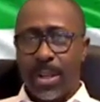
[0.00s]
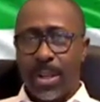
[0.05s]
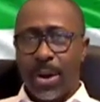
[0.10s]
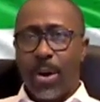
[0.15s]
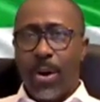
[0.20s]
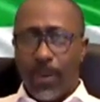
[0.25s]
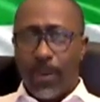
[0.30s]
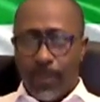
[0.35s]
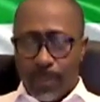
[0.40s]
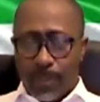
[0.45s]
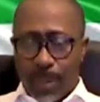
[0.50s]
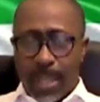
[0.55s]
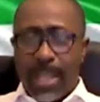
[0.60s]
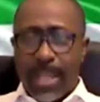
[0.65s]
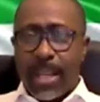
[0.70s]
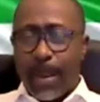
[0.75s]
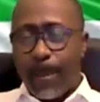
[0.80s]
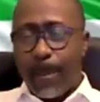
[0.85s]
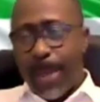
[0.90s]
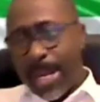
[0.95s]
of
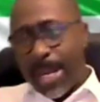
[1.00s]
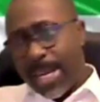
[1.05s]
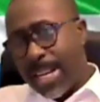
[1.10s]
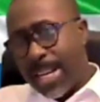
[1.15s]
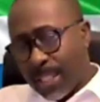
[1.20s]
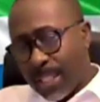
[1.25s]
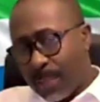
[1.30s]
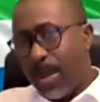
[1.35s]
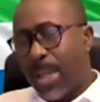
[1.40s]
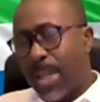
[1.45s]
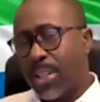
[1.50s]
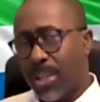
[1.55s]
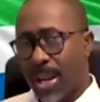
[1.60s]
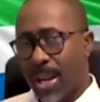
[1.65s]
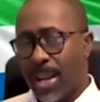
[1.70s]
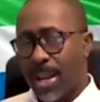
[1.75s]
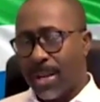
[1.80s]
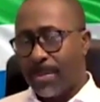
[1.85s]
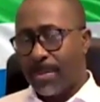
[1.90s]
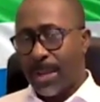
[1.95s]
Independence
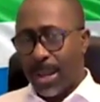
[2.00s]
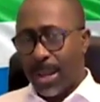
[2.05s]
Special,